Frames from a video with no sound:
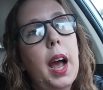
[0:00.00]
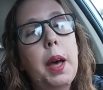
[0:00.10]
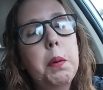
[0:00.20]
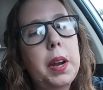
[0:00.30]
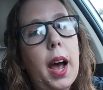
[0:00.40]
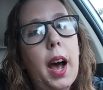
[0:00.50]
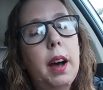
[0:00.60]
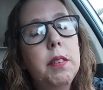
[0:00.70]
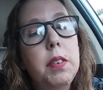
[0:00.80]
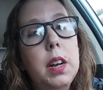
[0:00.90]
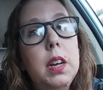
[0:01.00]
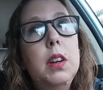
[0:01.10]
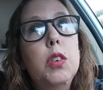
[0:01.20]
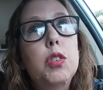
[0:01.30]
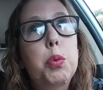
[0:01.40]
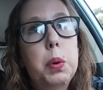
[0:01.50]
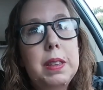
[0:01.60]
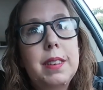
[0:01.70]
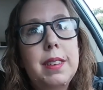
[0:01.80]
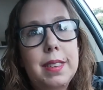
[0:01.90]
I would have
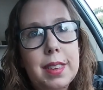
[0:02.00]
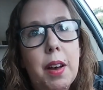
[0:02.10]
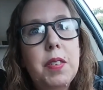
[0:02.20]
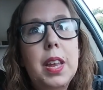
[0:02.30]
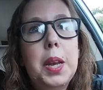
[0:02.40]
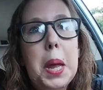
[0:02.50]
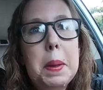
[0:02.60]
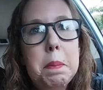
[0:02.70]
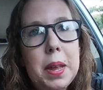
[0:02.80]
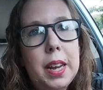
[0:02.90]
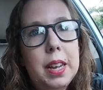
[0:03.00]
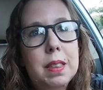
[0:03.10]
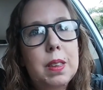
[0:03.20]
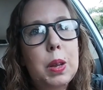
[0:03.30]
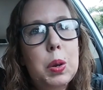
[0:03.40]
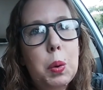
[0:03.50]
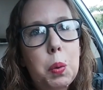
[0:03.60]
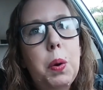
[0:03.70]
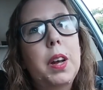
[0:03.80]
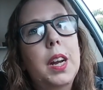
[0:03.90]
27 minutes in
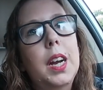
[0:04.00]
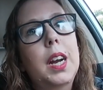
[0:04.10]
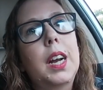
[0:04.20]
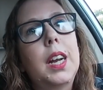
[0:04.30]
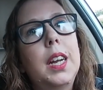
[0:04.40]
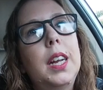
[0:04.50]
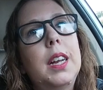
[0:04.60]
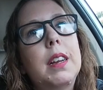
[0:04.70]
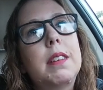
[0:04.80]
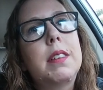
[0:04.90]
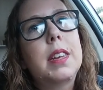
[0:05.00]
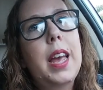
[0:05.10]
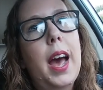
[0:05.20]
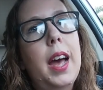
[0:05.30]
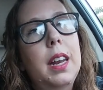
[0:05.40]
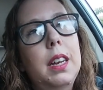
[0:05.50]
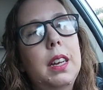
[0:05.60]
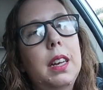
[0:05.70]
order to get